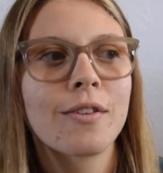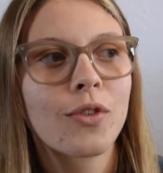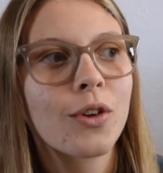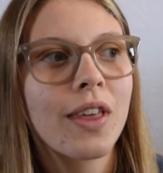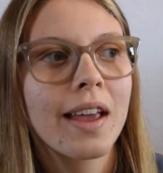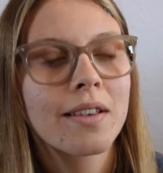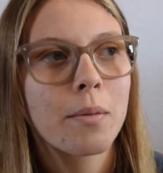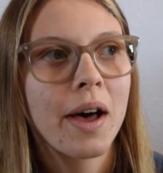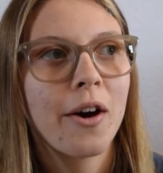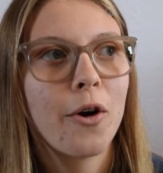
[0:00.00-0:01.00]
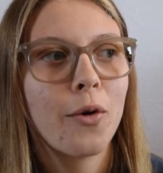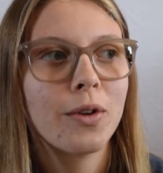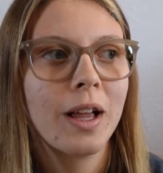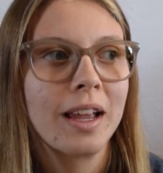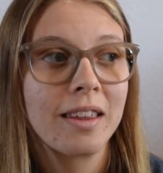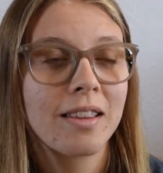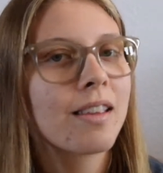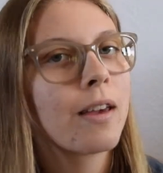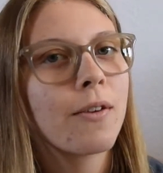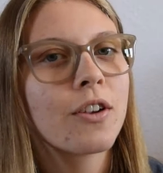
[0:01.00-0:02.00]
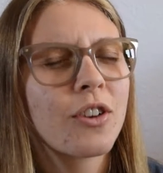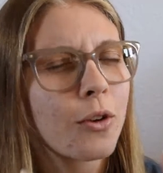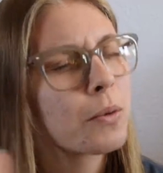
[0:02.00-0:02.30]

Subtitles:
few things about like TV shows,